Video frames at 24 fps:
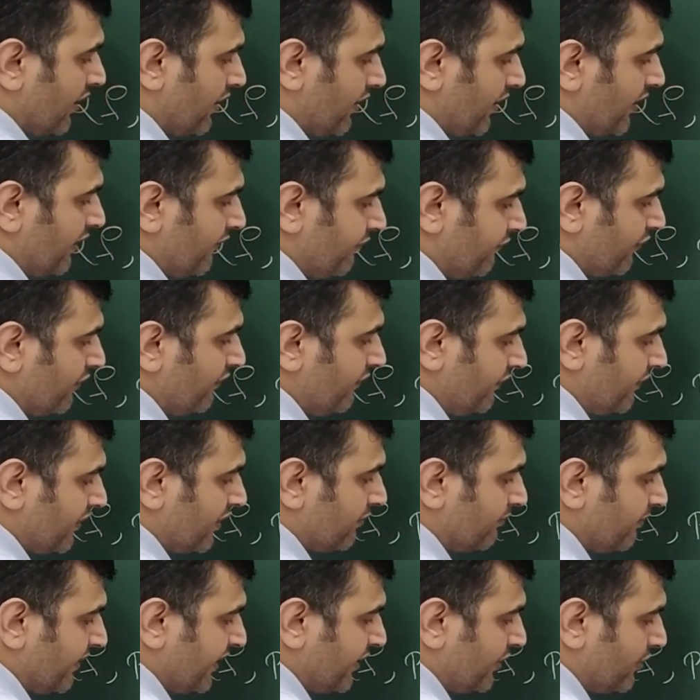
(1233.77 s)
f of 1
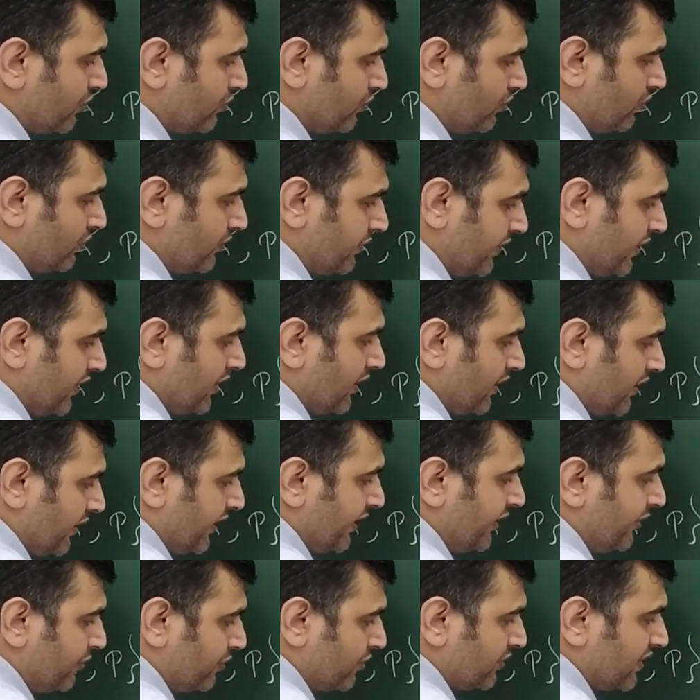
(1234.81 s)
by 2
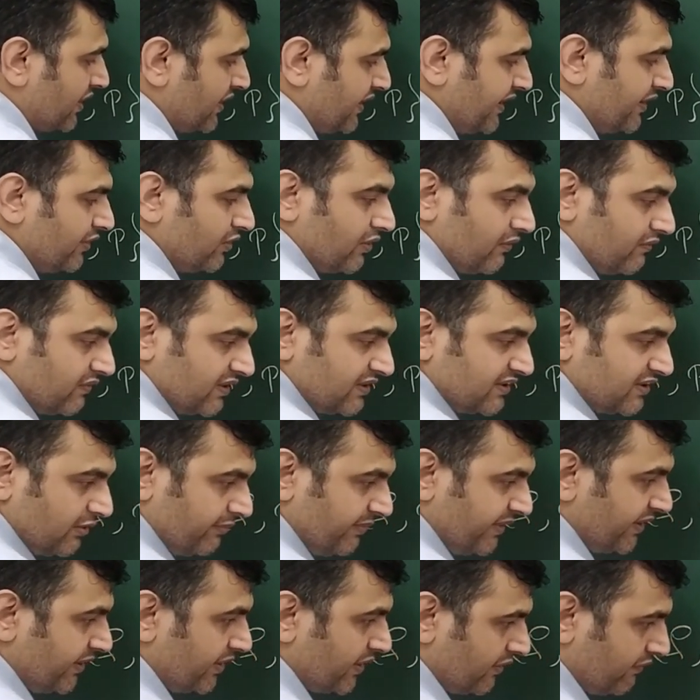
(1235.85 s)
into the length of the
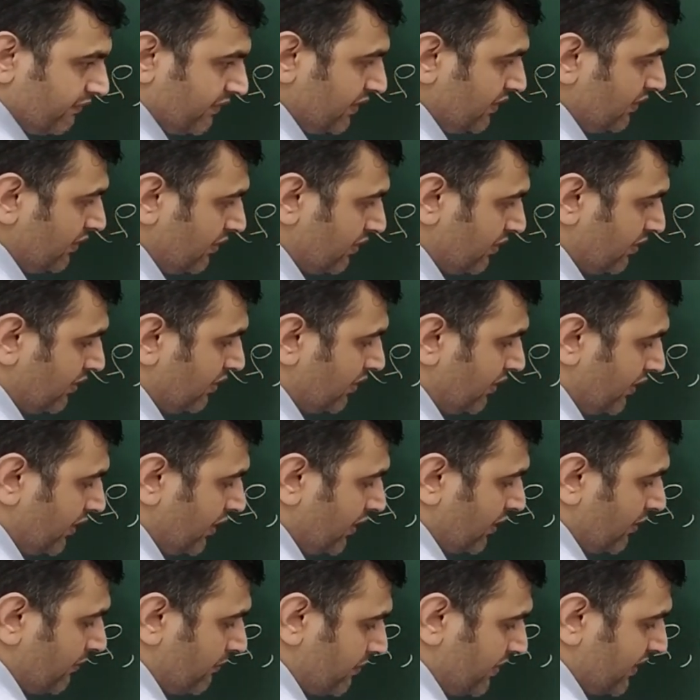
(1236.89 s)
subinterval
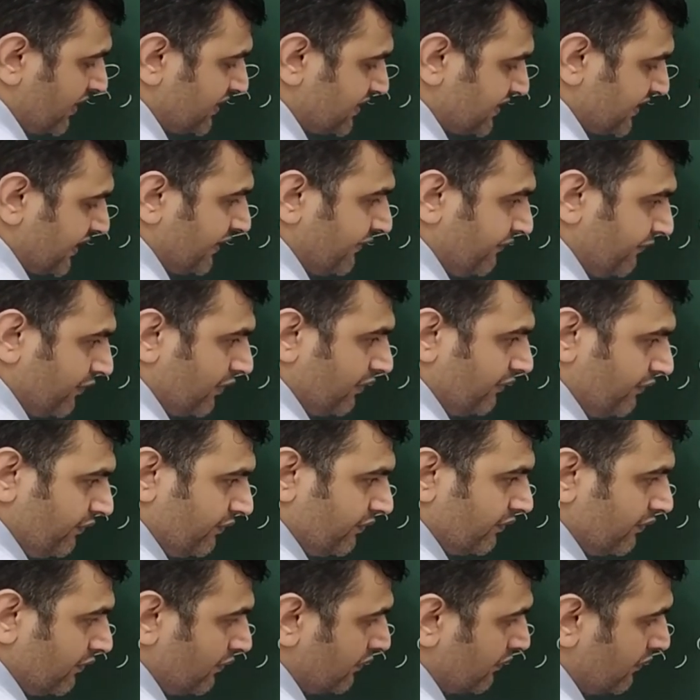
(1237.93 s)
plus f of
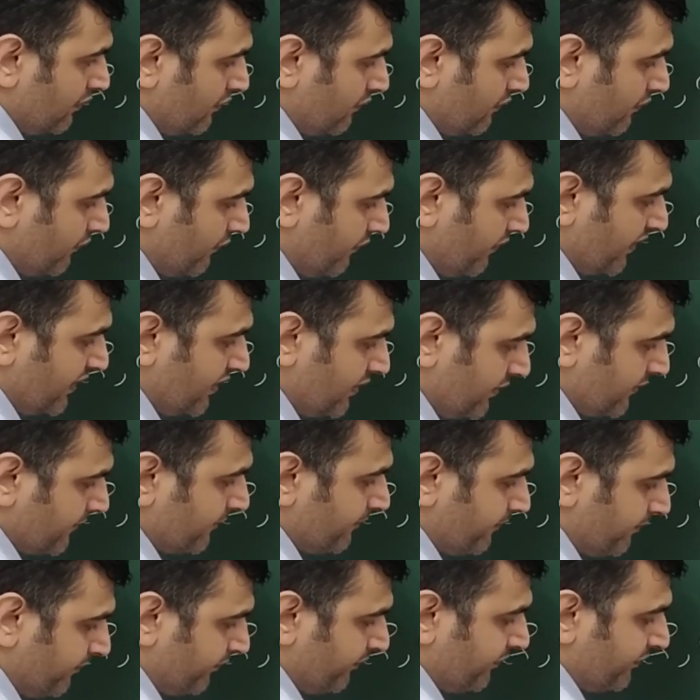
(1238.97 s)

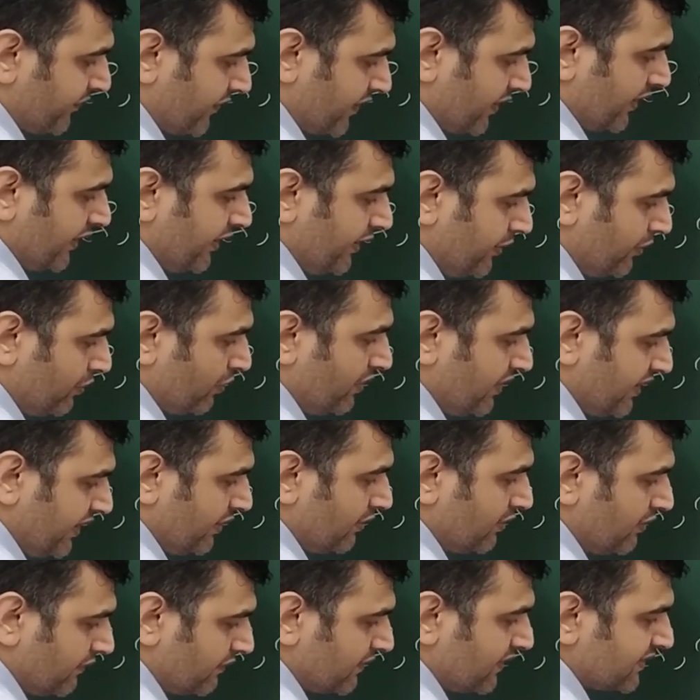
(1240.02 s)
1 into
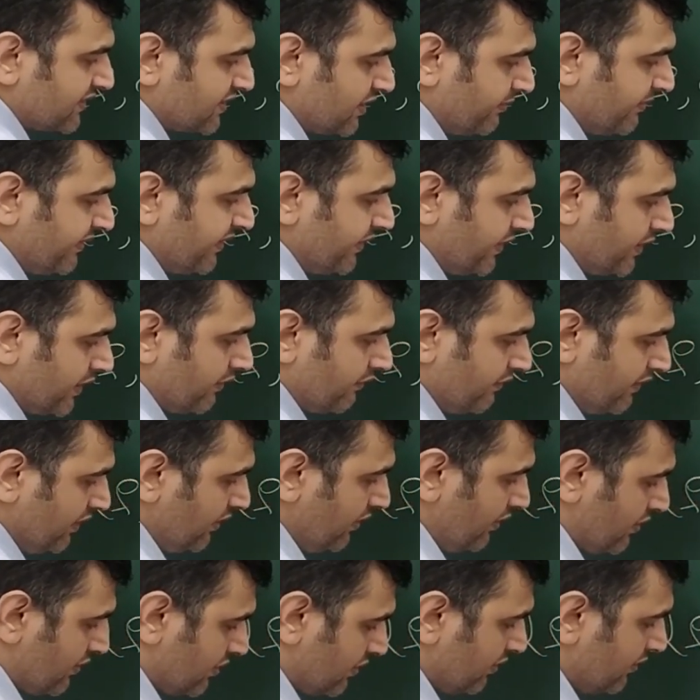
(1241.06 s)
length of the subinterval
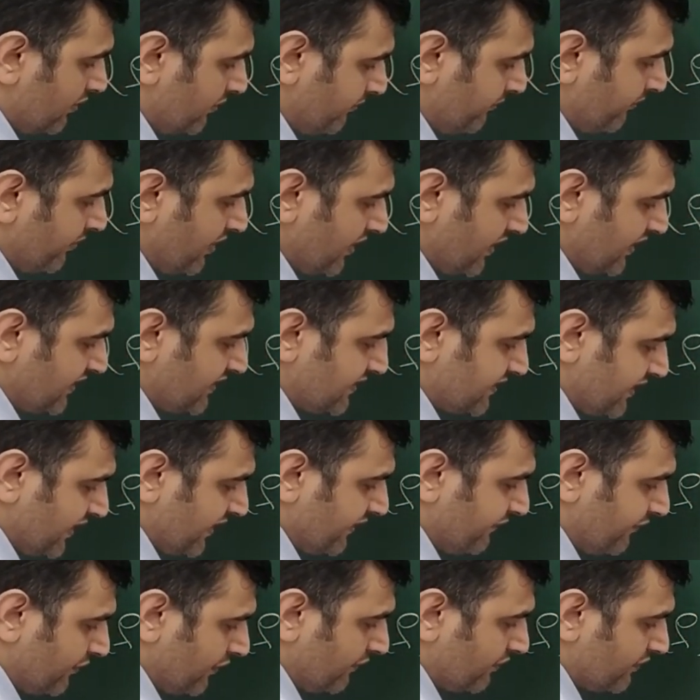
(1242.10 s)
plus
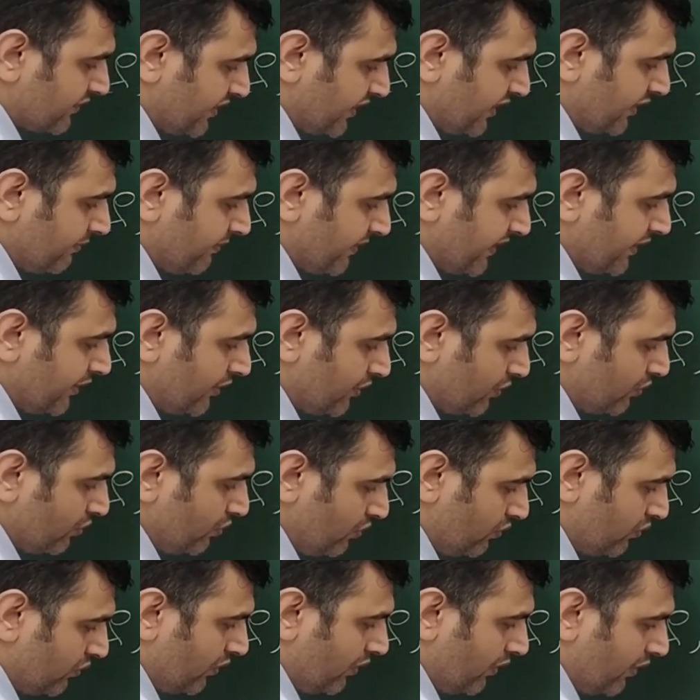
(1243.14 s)
f of 3 by 2
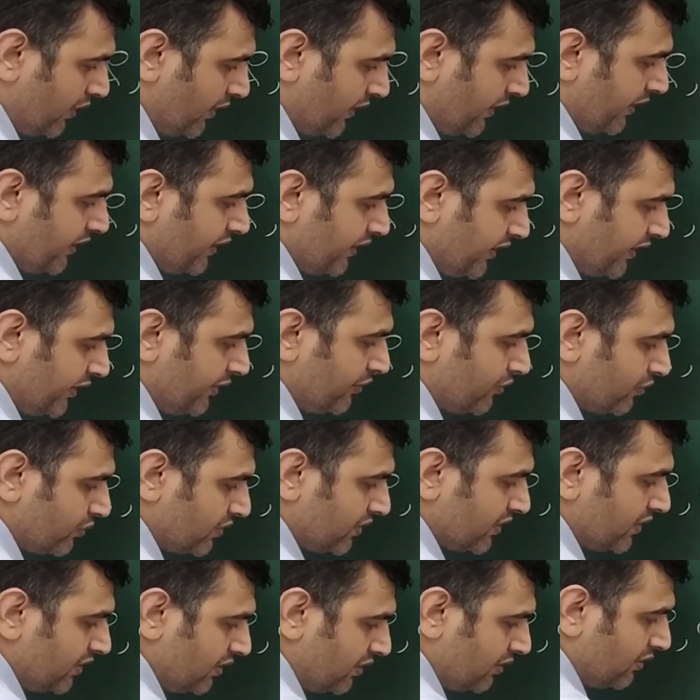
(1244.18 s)
into
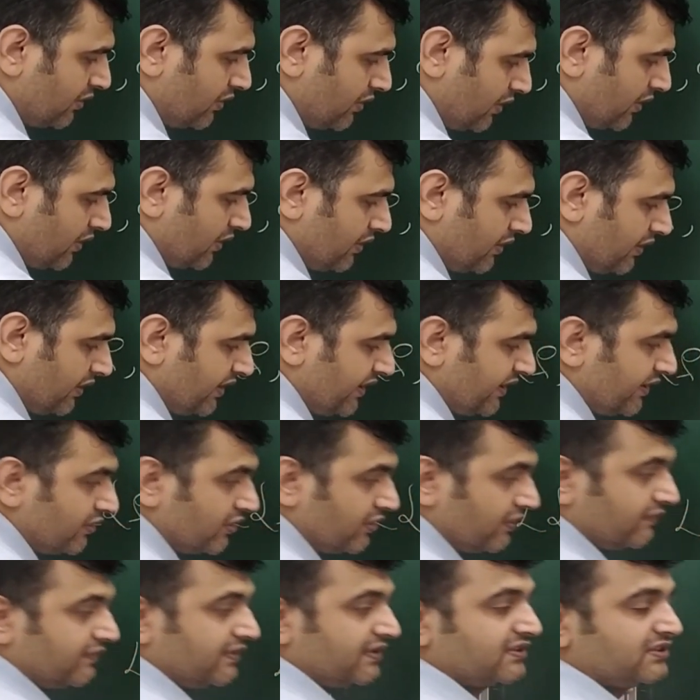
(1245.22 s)
the length
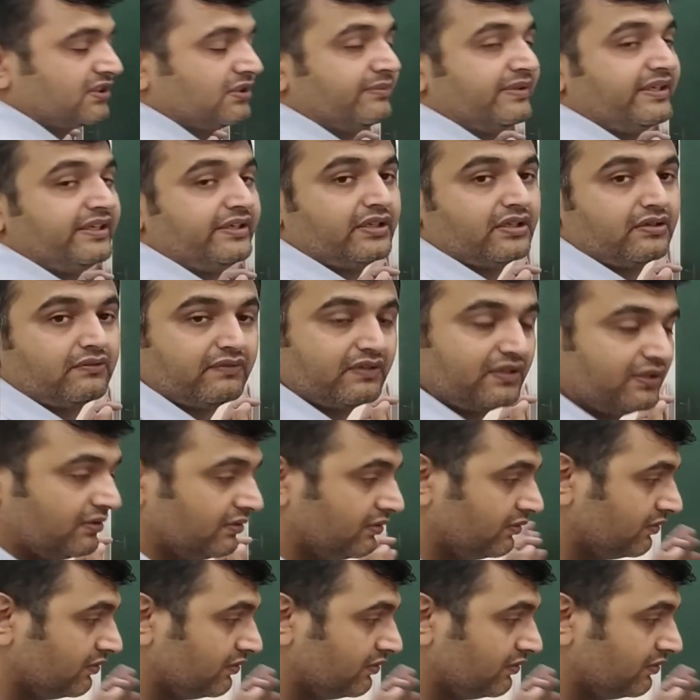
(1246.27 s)
of the subinterval.